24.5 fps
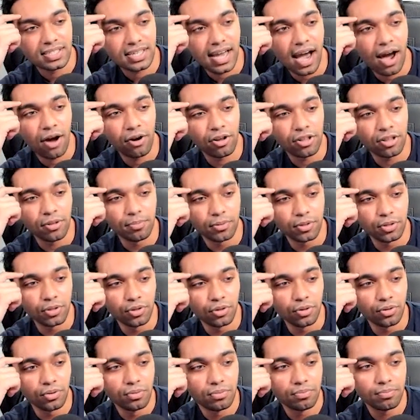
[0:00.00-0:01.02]
out of the
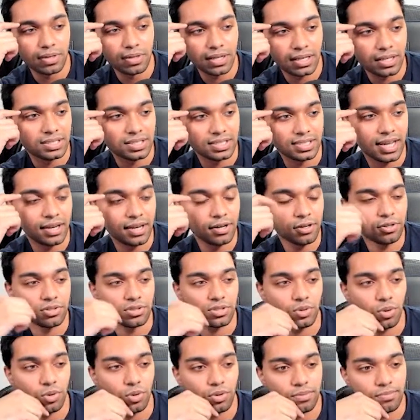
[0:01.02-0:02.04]
blue because his editors
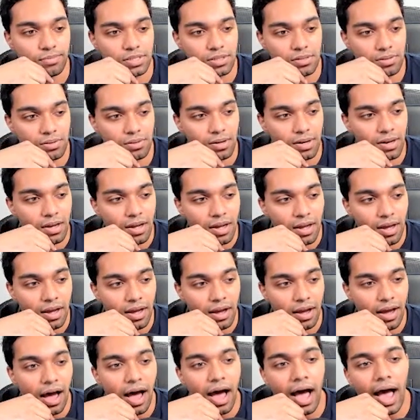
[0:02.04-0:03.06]
told him to.
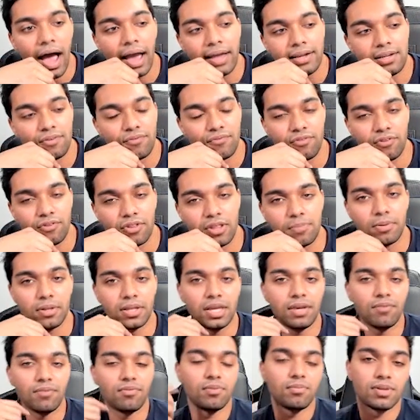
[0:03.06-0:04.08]
I didn't fully
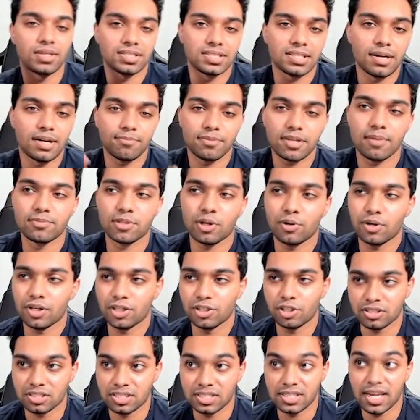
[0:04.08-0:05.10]
believe him because sometimes Oda
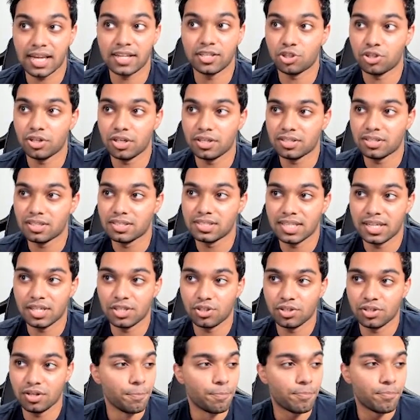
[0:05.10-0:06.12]
just says shit to say
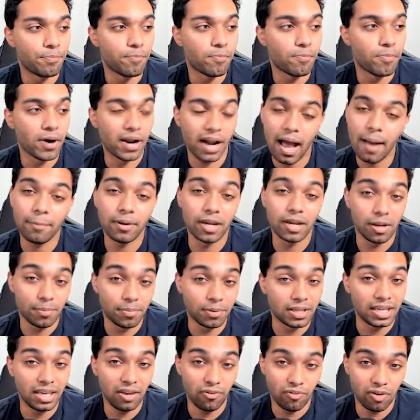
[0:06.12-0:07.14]
shit. But I'm going to
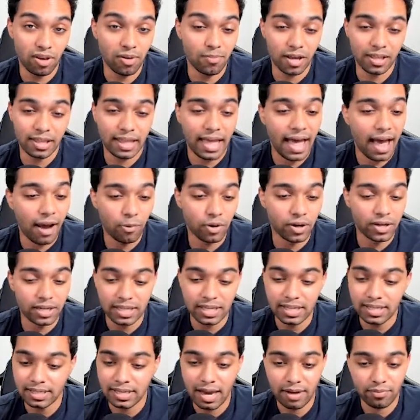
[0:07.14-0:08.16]
believe him on that one.
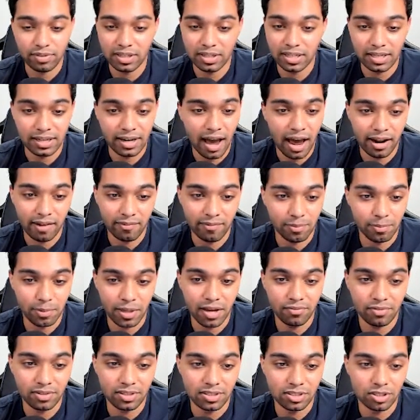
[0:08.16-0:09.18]
He definitely did not have a plan
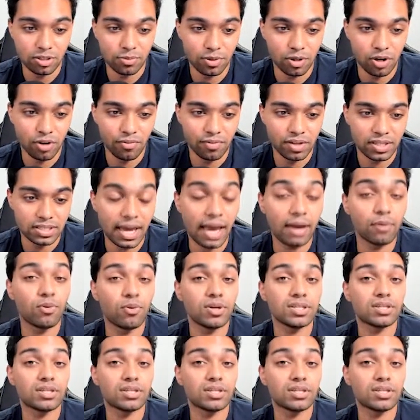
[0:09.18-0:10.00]
for the supernovas. And what's